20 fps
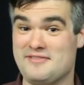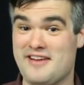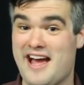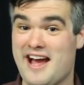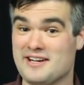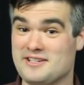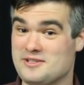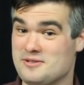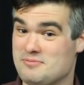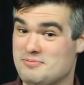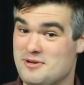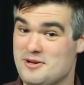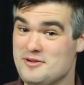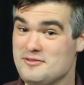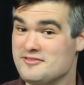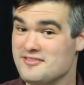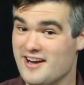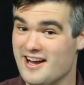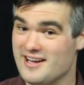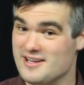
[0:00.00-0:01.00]
of Actor
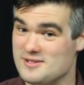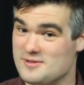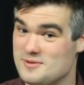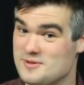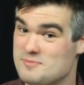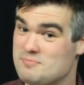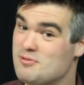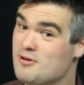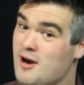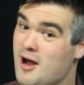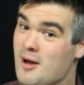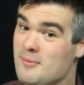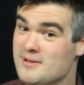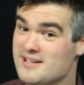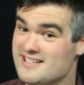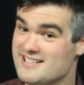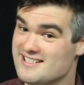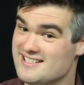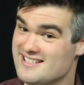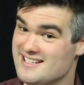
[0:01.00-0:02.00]
Profiles was
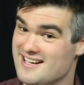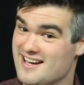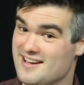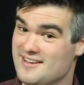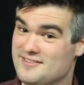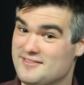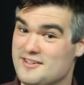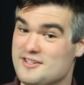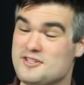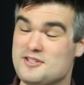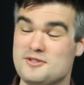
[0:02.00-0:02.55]
prominent enough